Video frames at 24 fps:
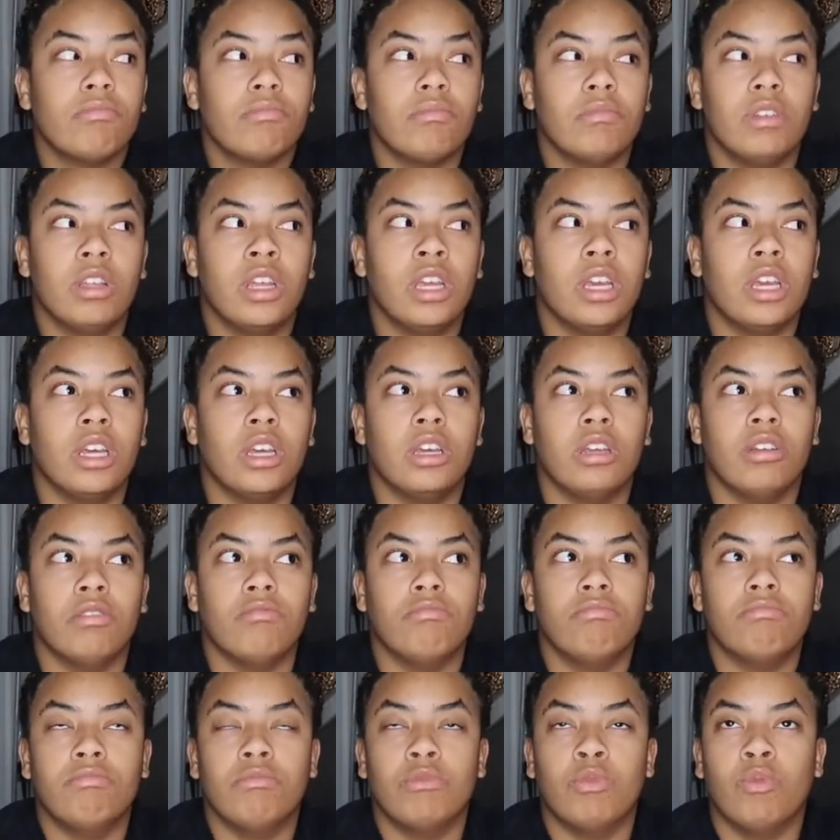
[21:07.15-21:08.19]
nigga,
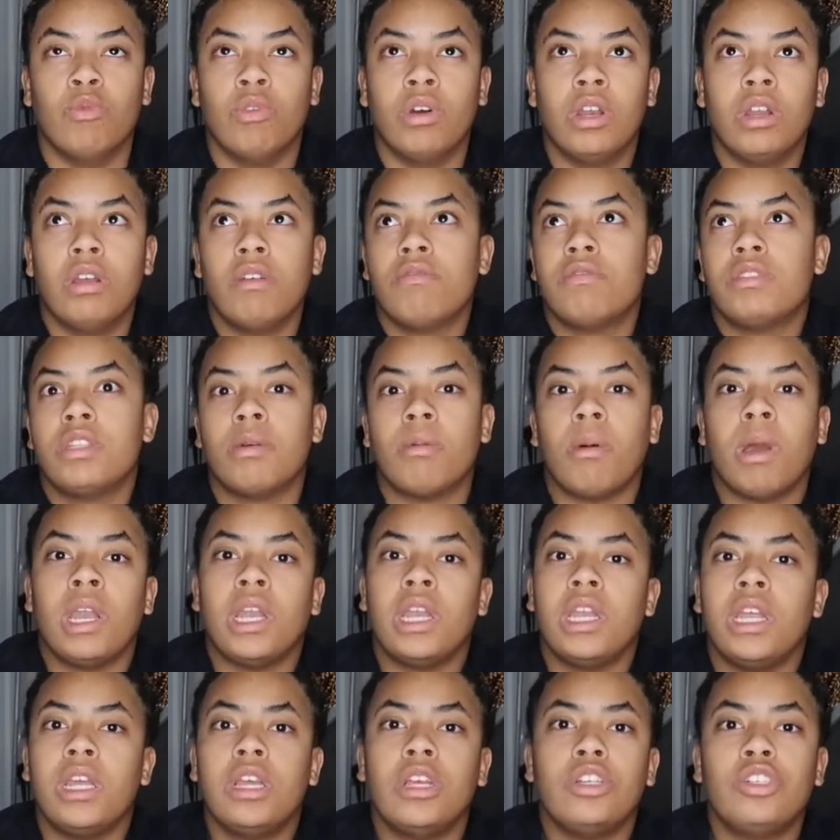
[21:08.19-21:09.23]
what if somebody
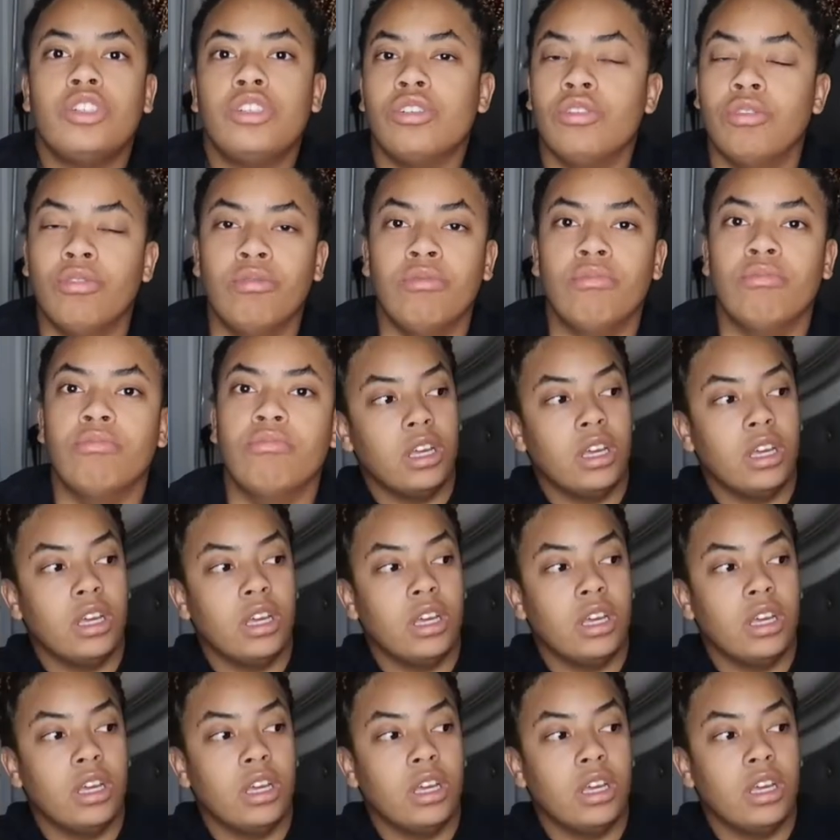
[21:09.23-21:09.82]
needs you?